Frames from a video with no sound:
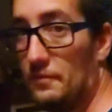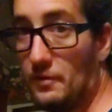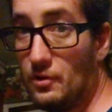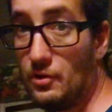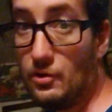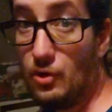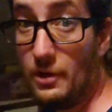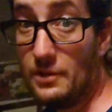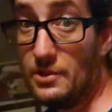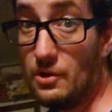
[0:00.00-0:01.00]
for
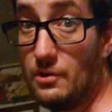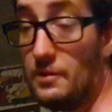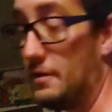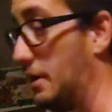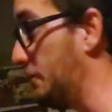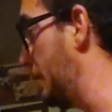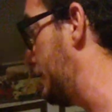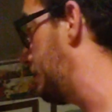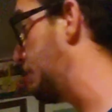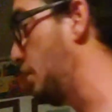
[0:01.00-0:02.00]
cooking certain stuff, like
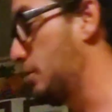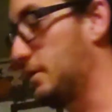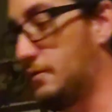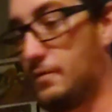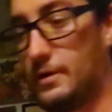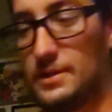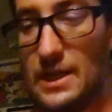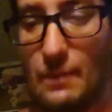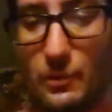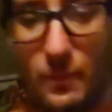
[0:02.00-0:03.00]
smoking, for an
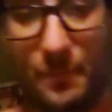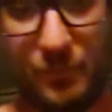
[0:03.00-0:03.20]
example.